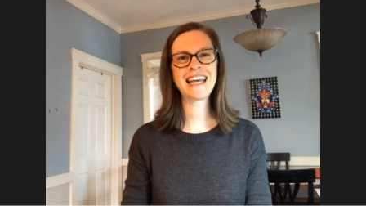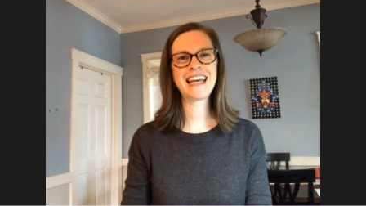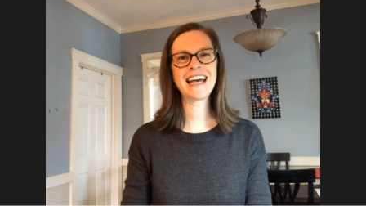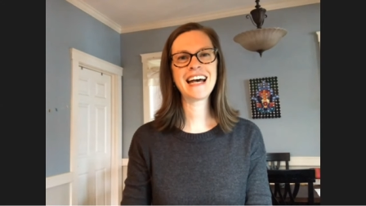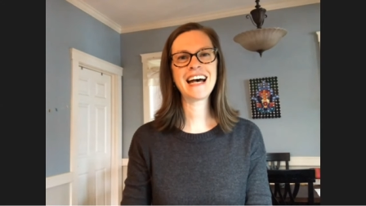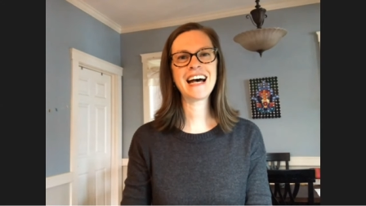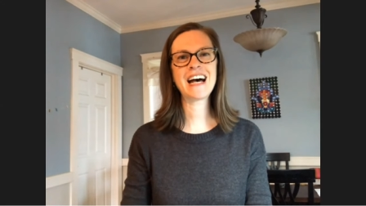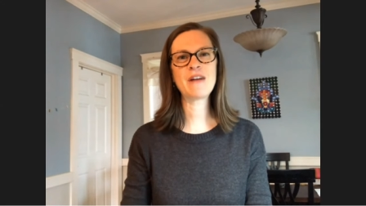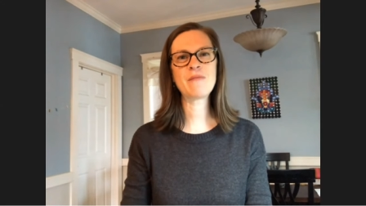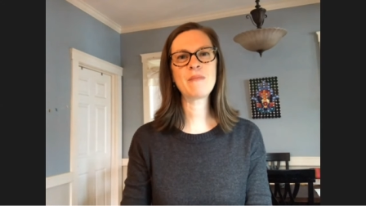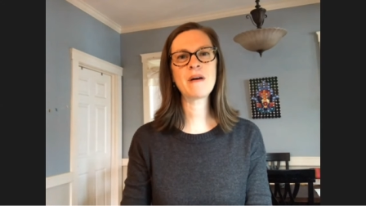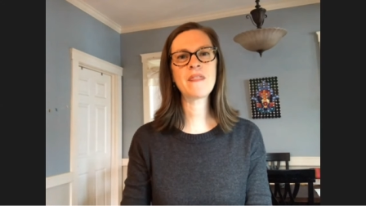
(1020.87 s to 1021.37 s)

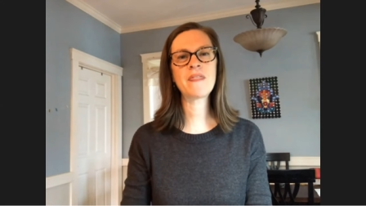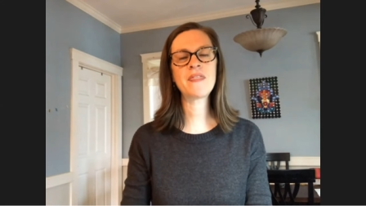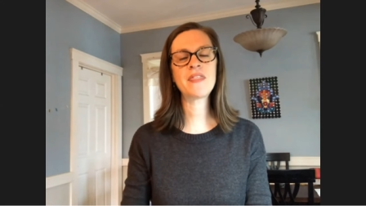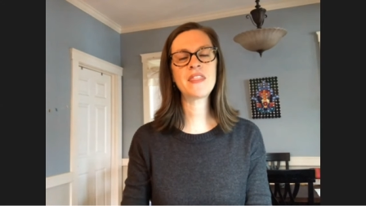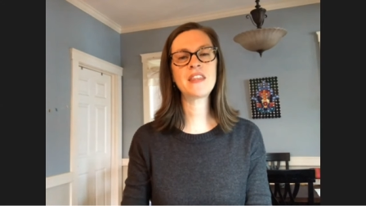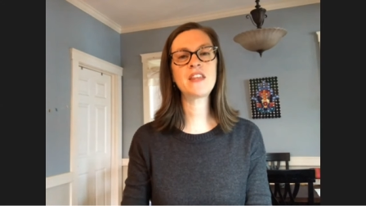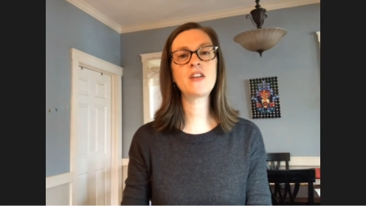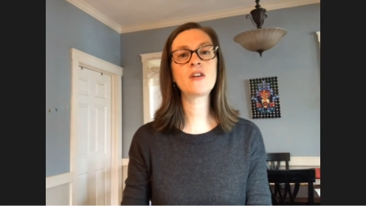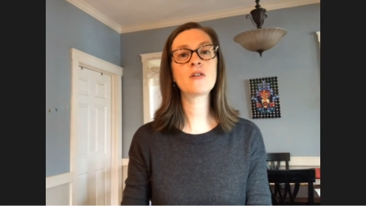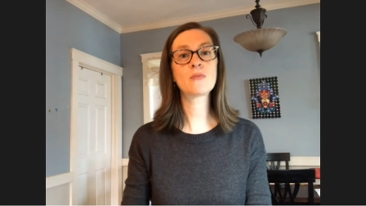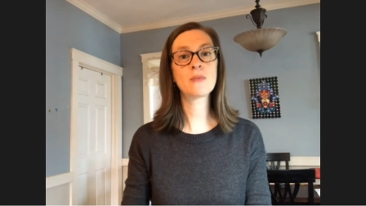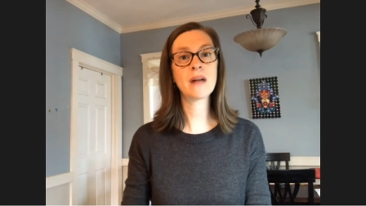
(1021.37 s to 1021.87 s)
Um, but
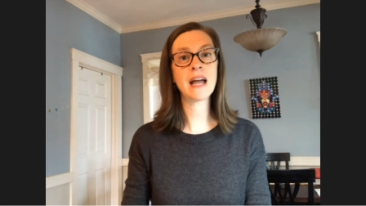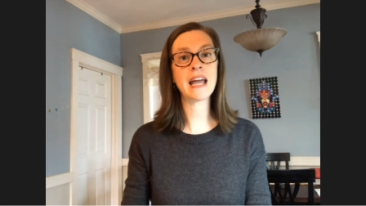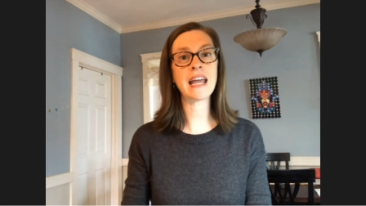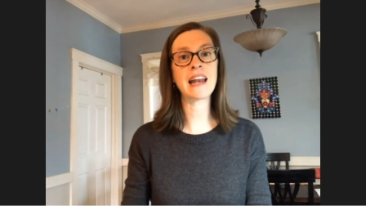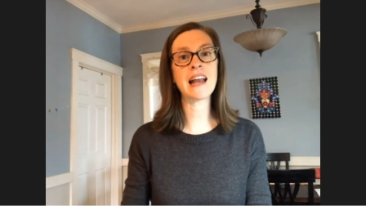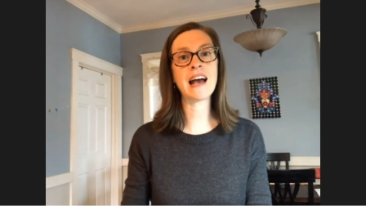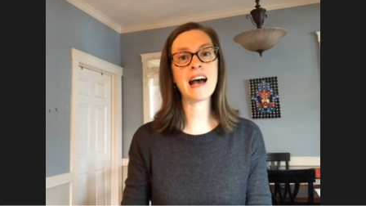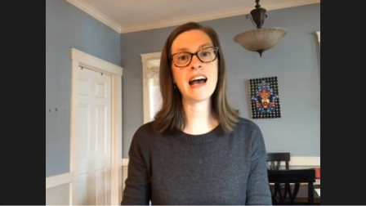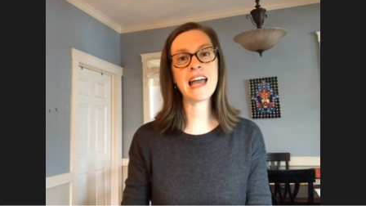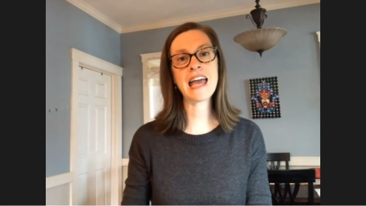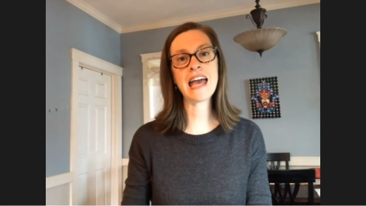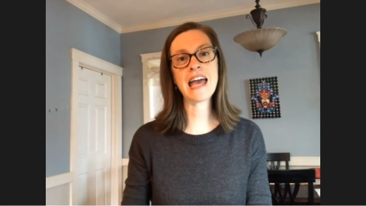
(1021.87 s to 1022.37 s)
you're right.
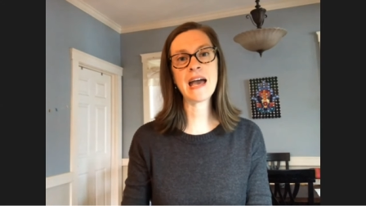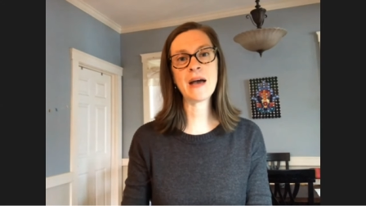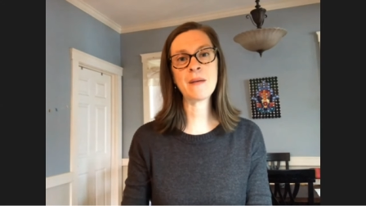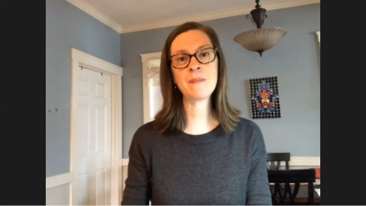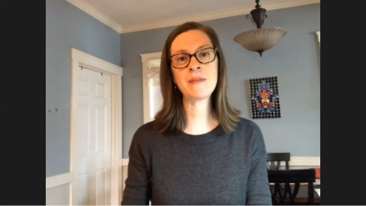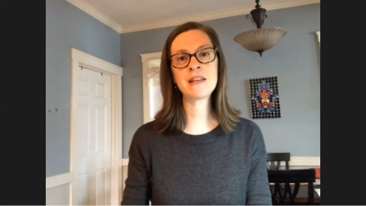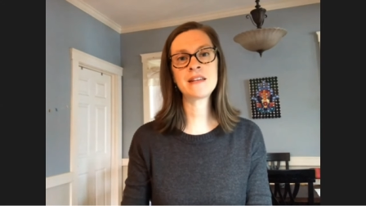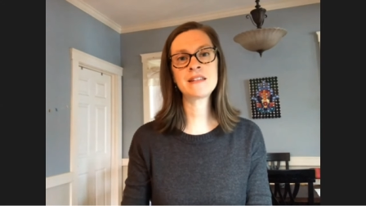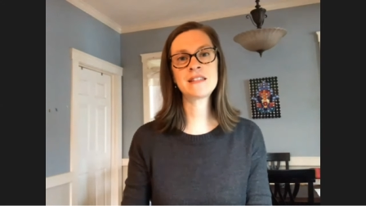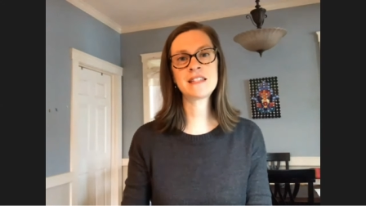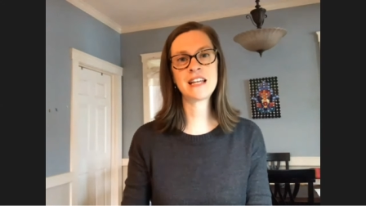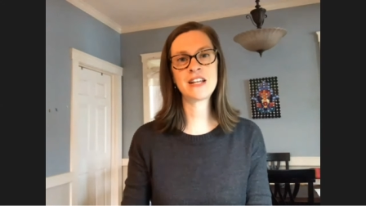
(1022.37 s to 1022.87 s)
I am
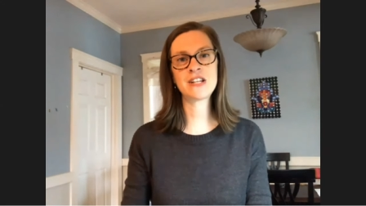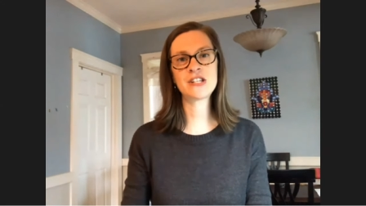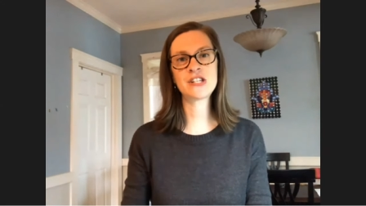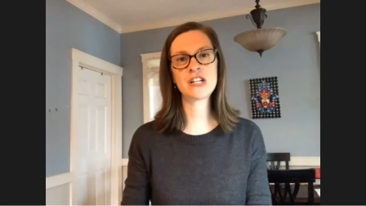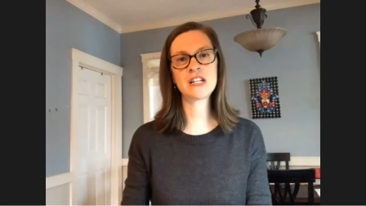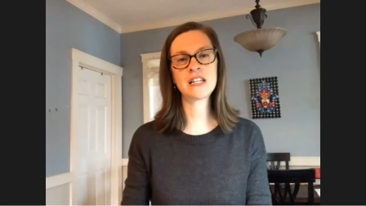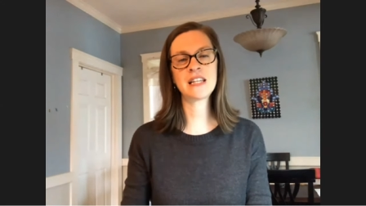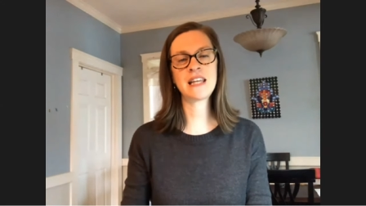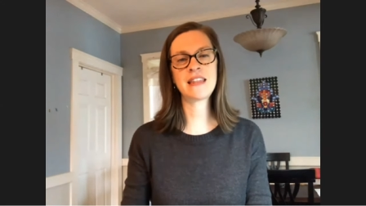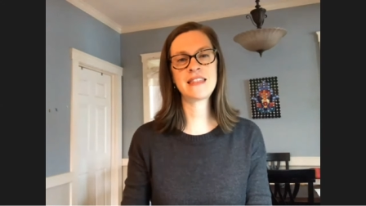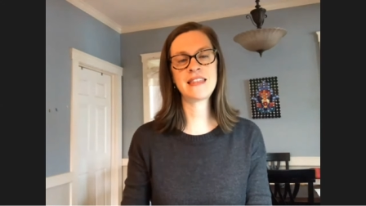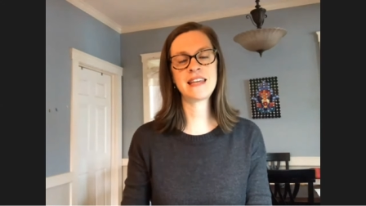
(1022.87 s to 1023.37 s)

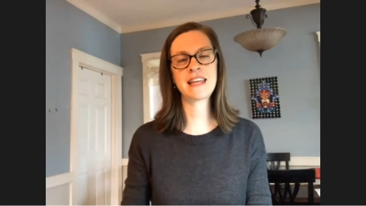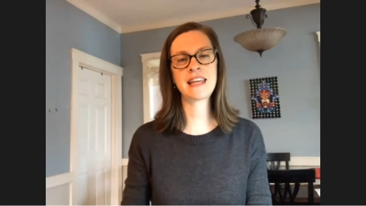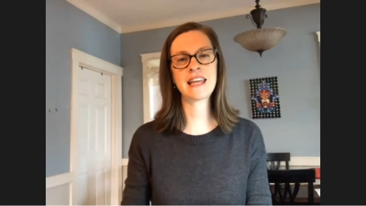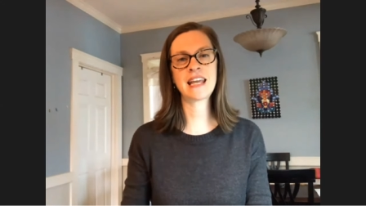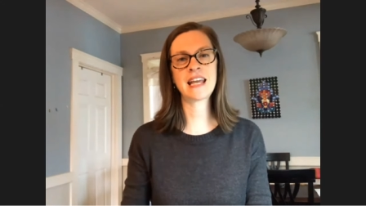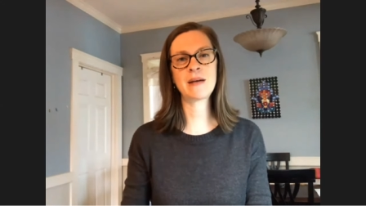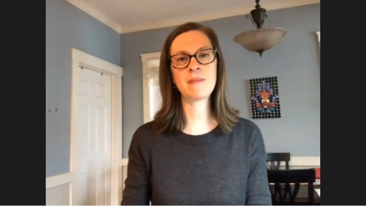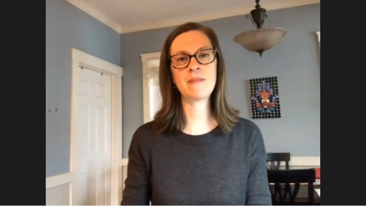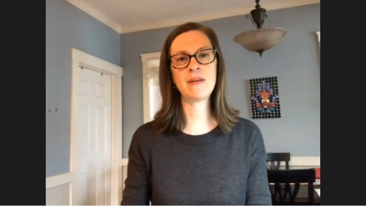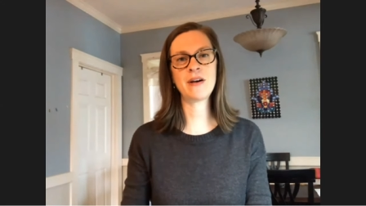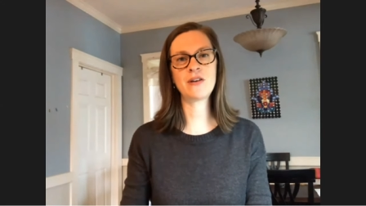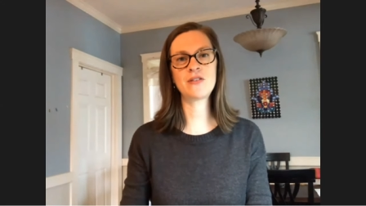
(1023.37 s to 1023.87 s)
intentionally
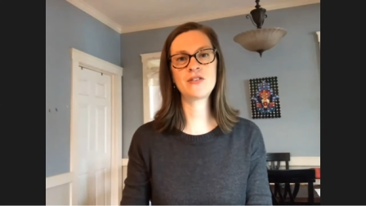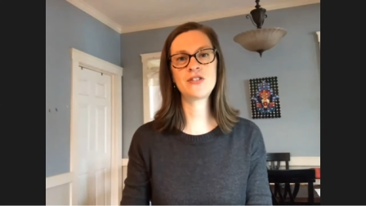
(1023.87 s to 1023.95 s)
thinking about